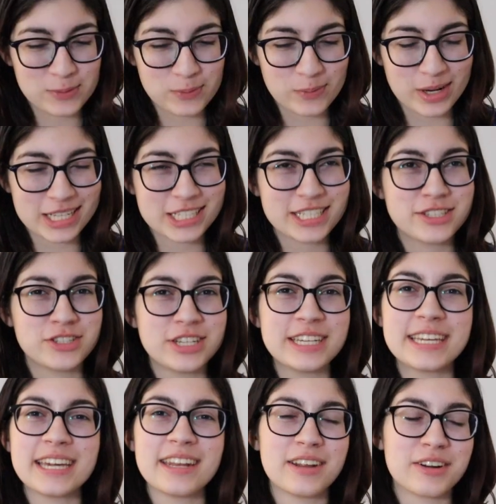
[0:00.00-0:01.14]
when did she
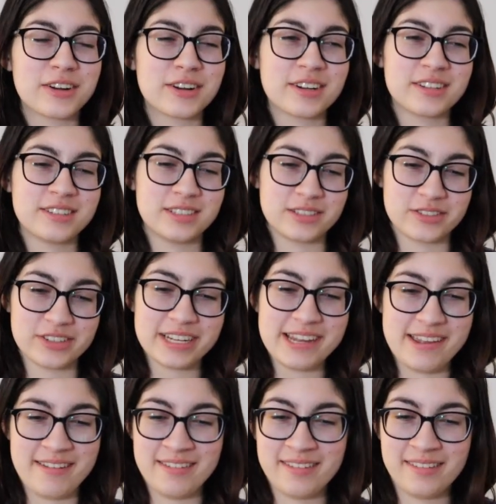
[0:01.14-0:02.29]
get her degree?